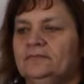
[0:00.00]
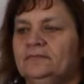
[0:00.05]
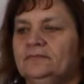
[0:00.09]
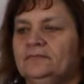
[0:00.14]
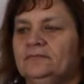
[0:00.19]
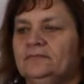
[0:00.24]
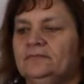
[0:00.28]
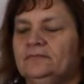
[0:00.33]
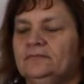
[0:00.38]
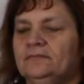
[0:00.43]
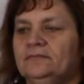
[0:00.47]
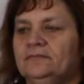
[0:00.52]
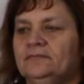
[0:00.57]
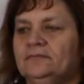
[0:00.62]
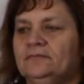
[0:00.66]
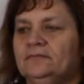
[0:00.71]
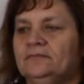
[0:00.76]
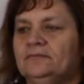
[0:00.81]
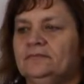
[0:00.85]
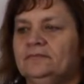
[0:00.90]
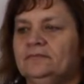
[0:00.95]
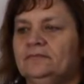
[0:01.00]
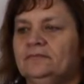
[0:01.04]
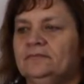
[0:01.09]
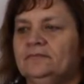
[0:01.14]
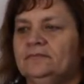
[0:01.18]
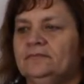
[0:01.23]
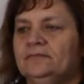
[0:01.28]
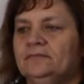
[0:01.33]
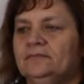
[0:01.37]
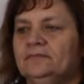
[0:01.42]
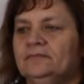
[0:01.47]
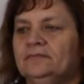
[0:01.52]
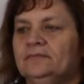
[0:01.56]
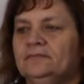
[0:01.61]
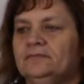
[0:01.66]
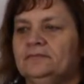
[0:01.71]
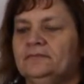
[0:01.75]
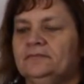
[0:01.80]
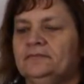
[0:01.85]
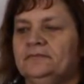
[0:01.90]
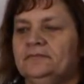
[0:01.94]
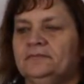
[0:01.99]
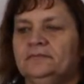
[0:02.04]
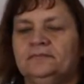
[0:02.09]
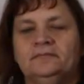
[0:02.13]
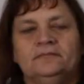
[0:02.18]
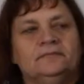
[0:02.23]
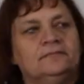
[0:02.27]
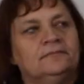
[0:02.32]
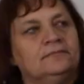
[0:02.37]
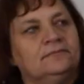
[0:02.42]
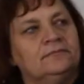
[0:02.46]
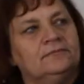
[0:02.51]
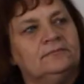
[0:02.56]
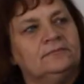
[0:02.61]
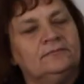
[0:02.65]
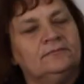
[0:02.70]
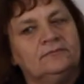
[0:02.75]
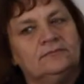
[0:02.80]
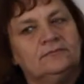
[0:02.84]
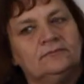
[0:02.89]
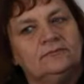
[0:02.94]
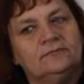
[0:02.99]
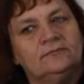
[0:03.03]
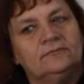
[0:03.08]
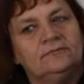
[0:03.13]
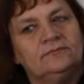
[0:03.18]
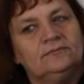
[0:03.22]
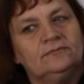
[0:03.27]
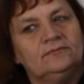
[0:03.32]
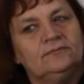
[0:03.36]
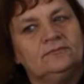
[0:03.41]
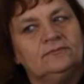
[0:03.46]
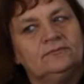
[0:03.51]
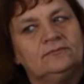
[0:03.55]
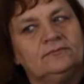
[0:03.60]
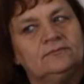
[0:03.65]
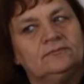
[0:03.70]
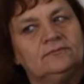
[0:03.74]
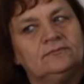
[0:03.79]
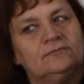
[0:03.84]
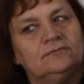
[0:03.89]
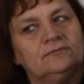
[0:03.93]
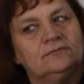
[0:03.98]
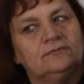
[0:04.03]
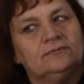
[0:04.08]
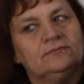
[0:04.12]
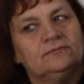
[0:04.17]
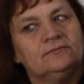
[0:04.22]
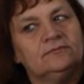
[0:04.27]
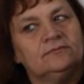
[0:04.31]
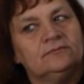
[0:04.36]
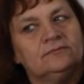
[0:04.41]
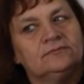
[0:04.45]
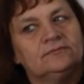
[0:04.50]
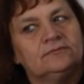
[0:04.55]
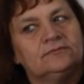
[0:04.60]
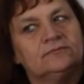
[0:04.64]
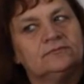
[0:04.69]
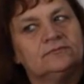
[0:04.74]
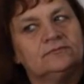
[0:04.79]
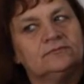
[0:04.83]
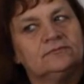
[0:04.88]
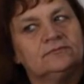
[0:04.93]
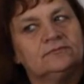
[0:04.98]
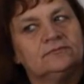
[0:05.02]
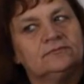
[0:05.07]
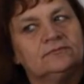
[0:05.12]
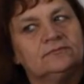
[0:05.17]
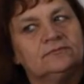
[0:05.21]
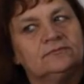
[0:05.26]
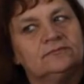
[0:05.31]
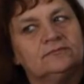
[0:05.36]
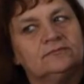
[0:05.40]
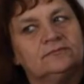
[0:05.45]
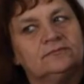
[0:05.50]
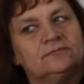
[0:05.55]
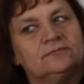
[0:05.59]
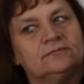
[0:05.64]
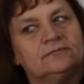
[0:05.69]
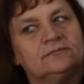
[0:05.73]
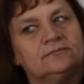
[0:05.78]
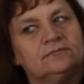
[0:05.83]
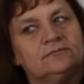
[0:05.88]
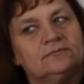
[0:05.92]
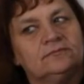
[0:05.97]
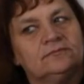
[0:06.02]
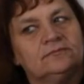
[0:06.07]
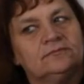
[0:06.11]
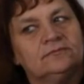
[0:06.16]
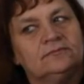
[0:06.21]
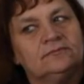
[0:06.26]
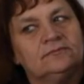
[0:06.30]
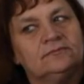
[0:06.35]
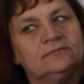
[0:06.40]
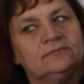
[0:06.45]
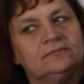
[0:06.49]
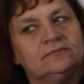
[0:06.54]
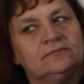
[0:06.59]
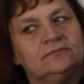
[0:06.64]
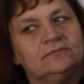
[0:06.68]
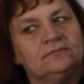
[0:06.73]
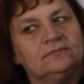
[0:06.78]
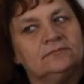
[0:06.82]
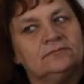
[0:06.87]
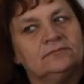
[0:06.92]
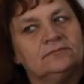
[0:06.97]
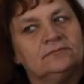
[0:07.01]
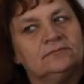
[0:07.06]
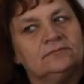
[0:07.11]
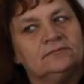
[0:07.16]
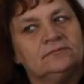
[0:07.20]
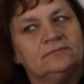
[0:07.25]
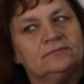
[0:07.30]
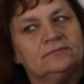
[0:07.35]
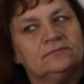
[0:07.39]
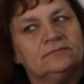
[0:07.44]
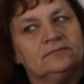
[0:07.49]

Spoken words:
(silent)